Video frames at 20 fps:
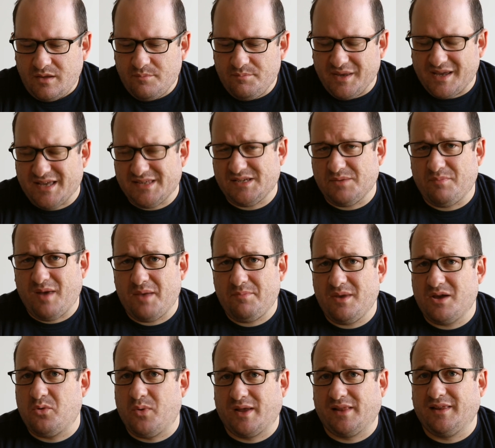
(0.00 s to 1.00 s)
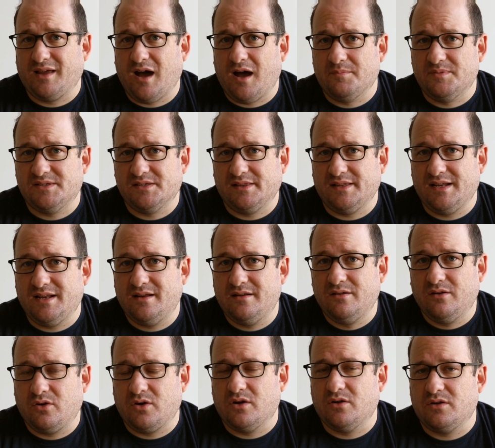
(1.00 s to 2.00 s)
because it might be quickly
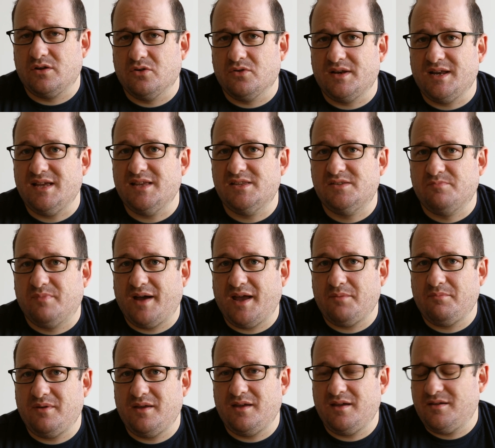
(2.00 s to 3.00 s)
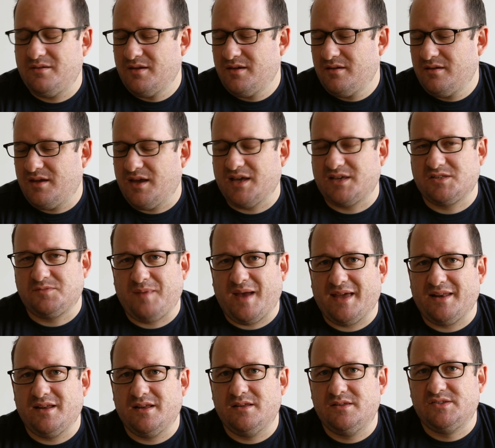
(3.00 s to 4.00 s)
obsoleted, or your needs might be
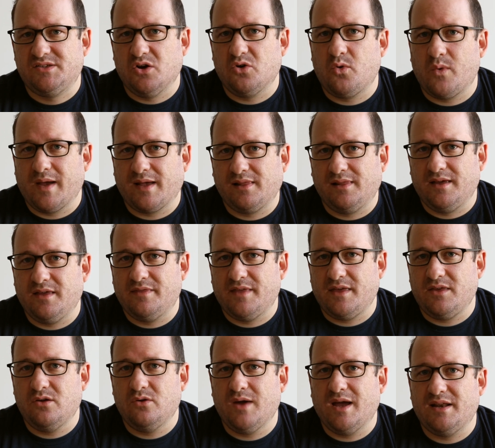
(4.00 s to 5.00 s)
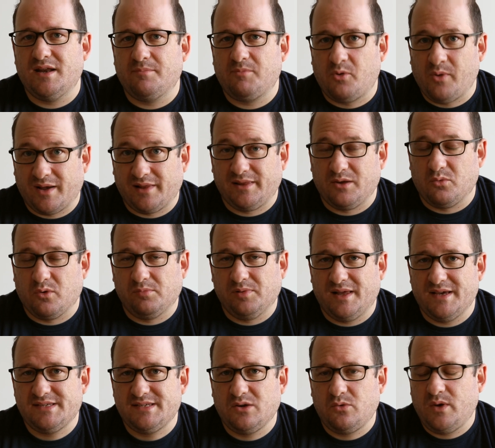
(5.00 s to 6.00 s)
expanded so quickly that you end up quickly
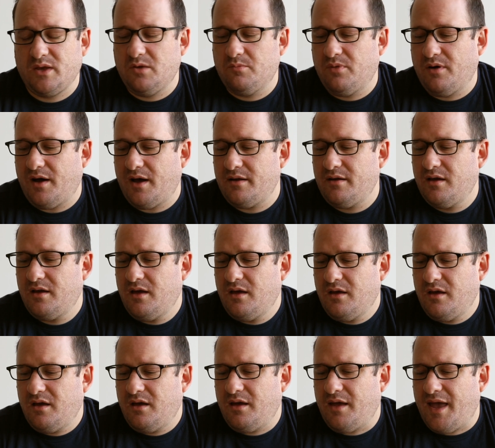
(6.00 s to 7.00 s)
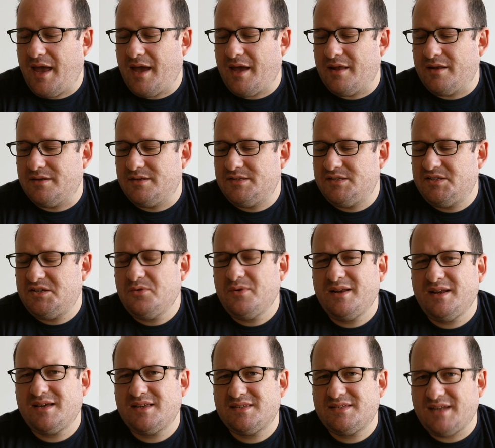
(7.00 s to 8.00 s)
replacing what you bought. And to
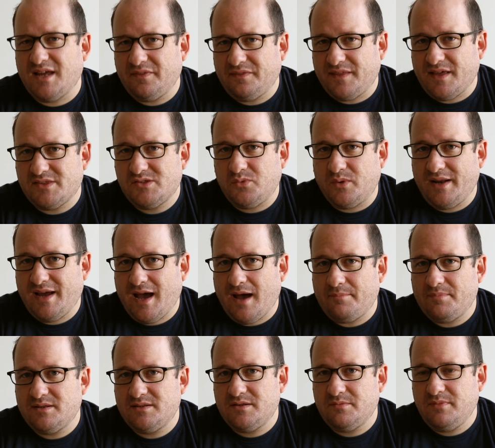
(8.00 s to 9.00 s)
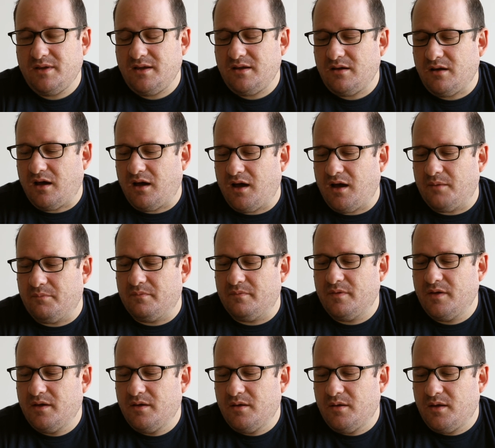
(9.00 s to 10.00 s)
an extent, that's what happened to me.
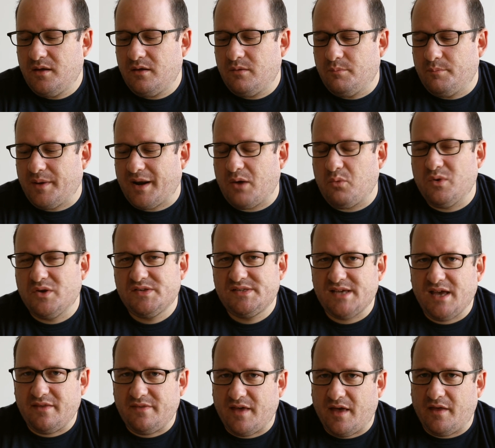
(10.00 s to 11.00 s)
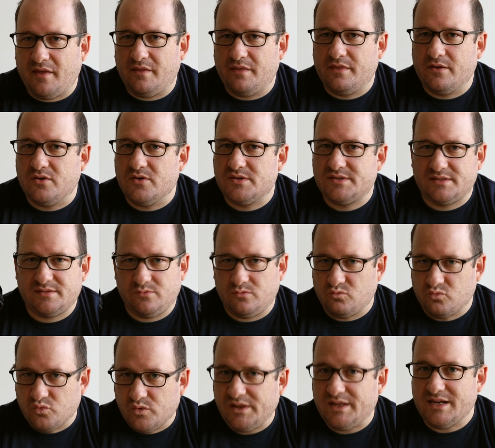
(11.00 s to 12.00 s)
But I will say that there's
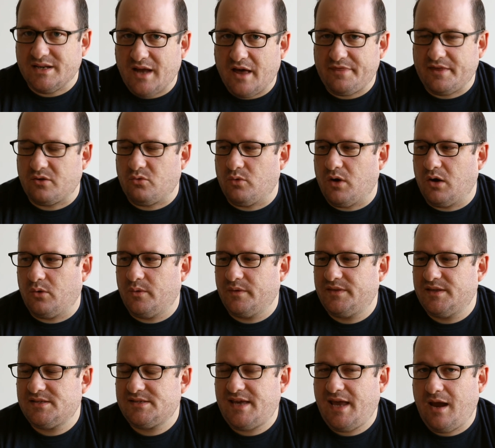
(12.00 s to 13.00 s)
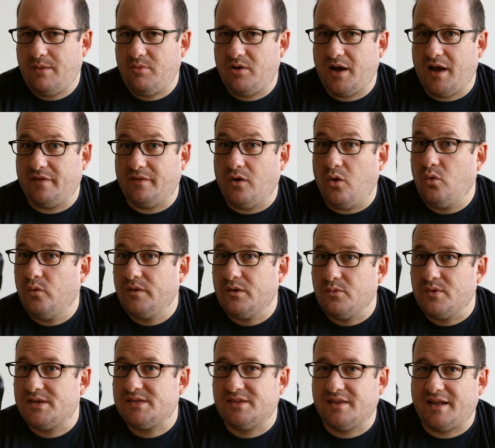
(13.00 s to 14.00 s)
really nothing wrong with this camera, and the only
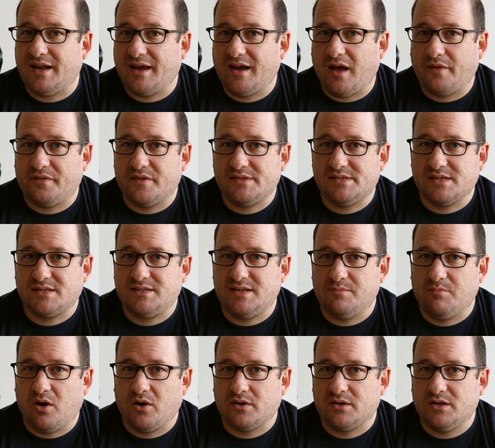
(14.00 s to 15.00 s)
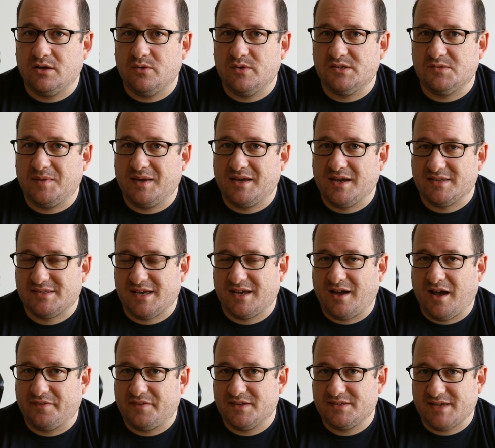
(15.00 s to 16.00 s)
reason that I got the 60 Mark II is because I
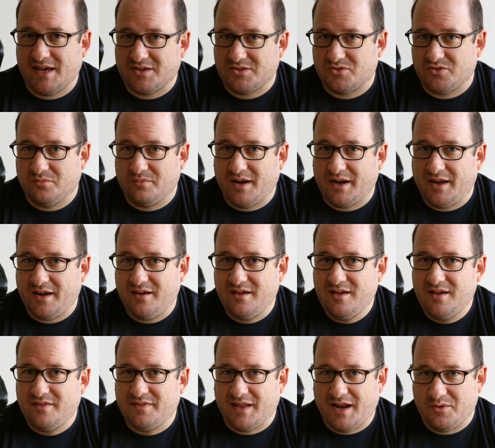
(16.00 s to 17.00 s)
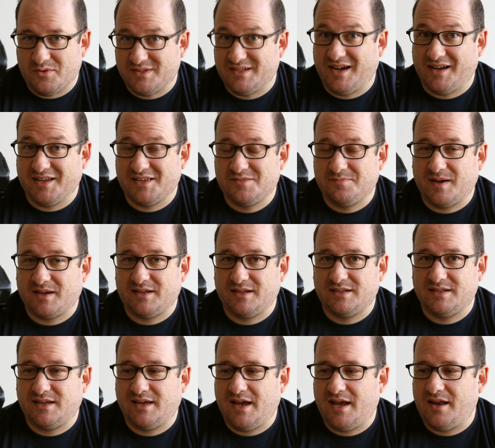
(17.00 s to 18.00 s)
got this extra money that I was not expecting
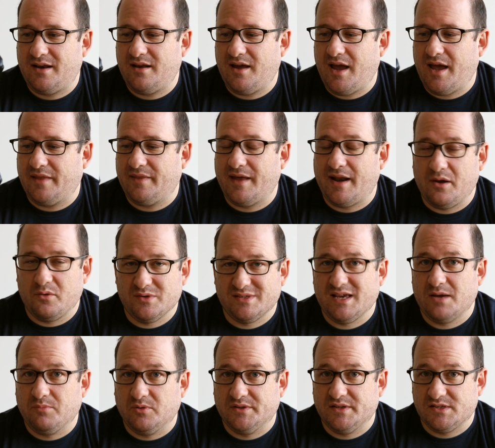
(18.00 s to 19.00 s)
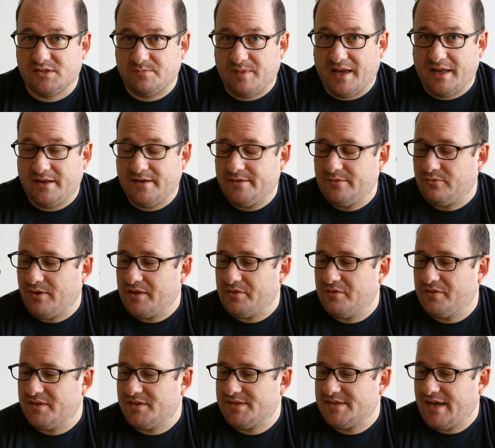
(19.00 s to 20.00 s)
to get and that I was able to spend
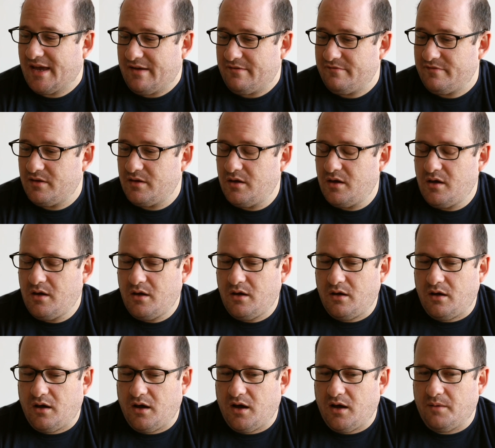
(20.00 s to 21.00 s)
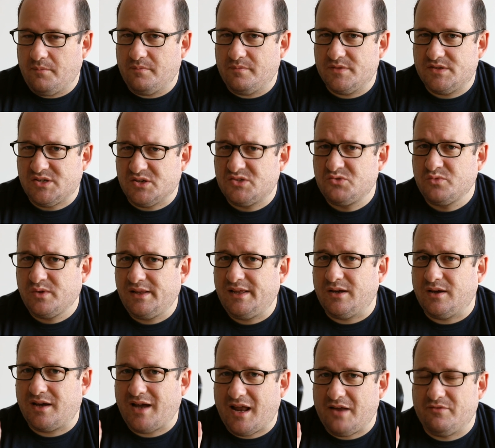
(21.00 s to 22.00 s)
rather than save. So it's
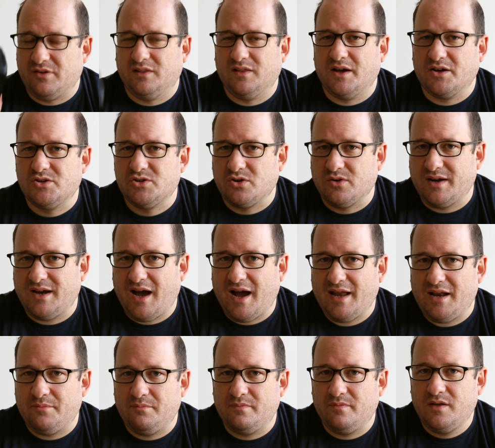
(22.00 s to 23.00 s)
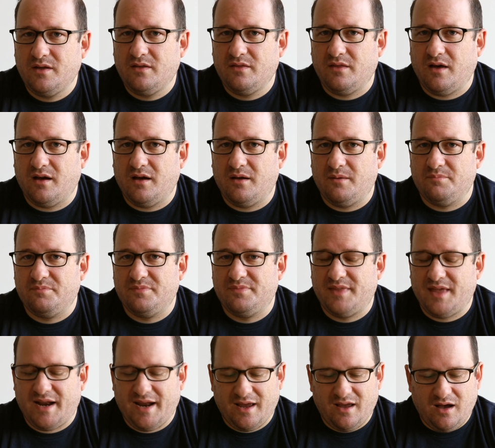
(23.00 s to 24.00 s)
really kind of a luxury item
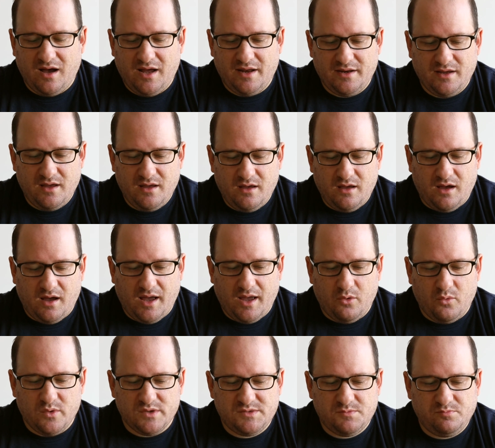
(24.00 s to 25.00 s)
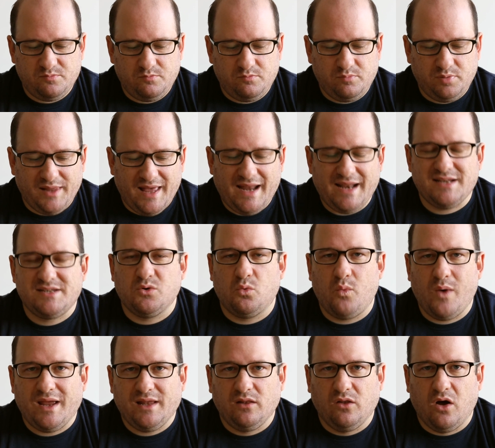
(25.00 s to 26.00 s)
that I got. I was planning to
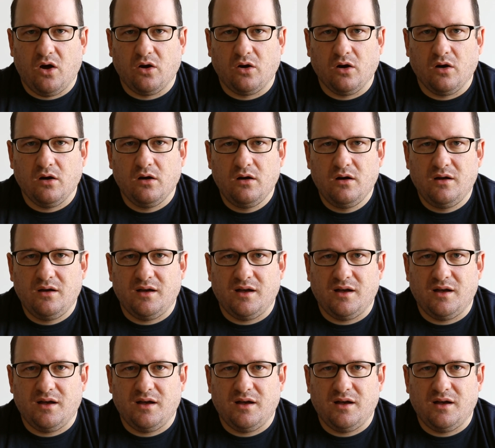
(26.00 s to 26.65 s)
wait longer